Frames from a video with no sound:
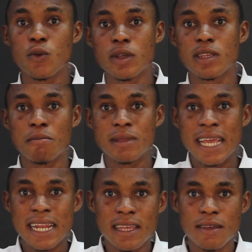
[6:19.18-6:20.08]
with some
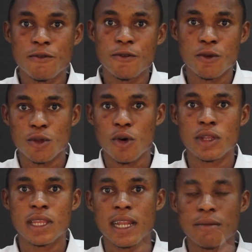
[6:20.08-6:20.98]
daily food
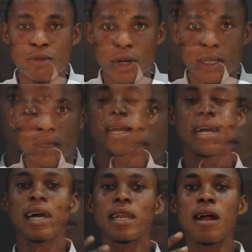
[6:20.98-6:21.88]
or daily bread.
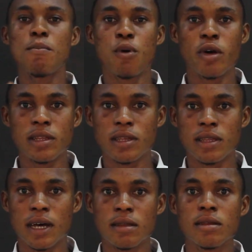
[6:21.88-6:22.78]
Another point is
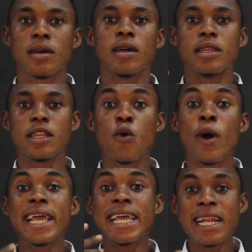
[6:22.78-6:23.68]
that they
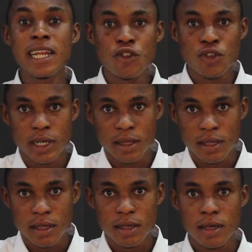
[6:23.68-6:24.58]
were illiterate.
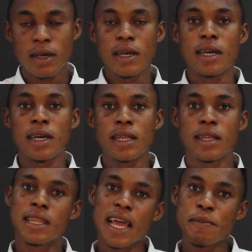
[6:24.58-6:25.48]

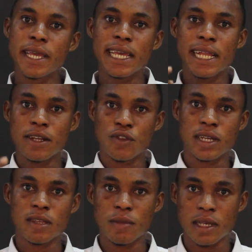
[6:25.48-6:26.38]
They being
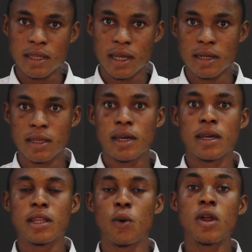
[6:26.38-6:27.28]
illiterate means
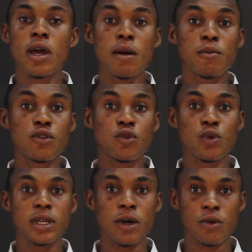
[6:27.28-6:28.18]
that they were not able to
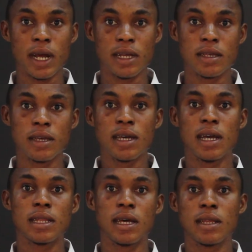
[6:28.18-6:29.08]
read and write,
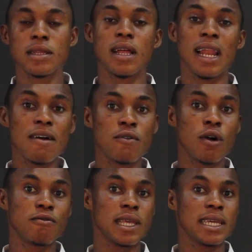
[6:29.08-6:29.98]
and that the
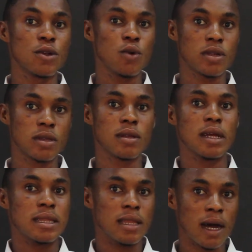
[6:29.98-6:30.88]
level of thinking was
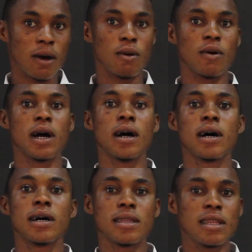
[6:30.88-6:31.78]
down
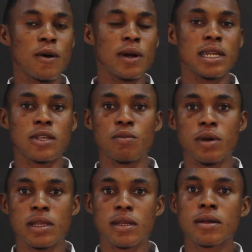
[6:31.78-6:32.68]
a little
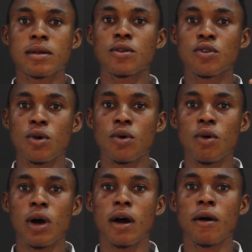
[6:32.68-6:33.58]
bit.
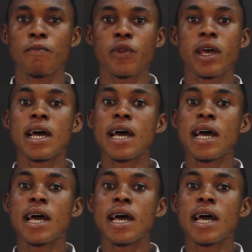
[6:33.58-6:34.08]
So